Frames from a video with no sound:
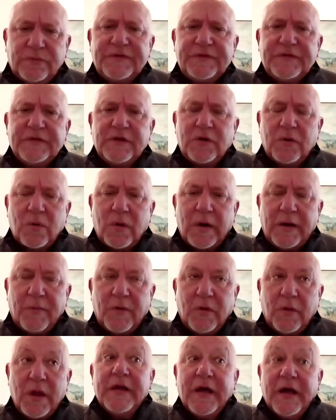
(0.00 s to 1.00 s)
was
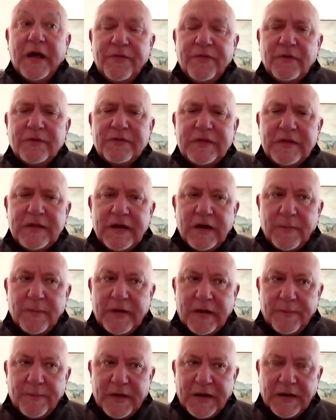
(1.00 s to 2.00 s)
incredible. The other thing
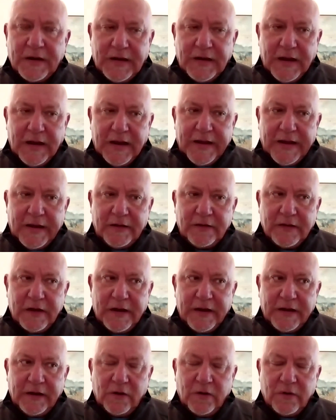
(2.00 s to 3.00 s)
about my dad that
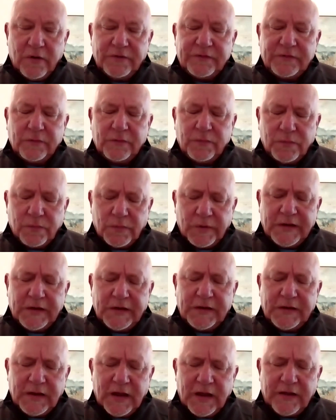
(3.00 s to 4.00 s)
I learned to
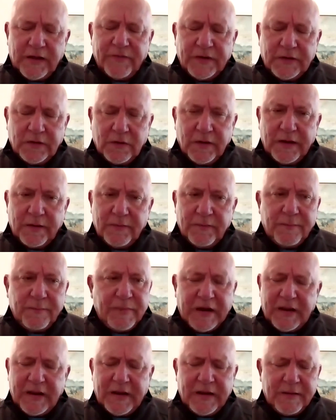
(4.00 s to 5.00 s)
really love,
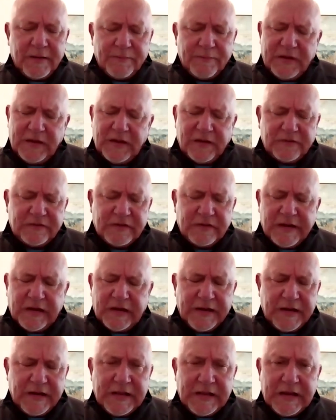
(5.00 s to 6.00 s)
and
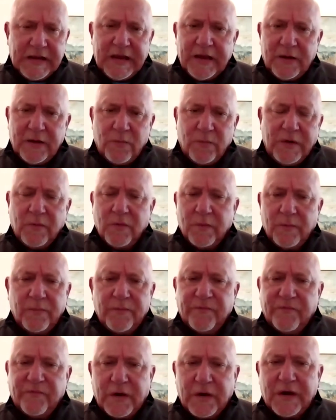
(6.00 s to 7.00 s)
incidentally, in the end, we were
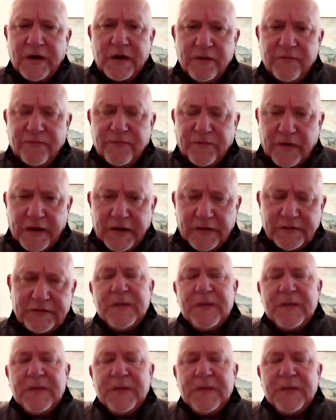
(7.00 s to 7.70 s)
very good friends.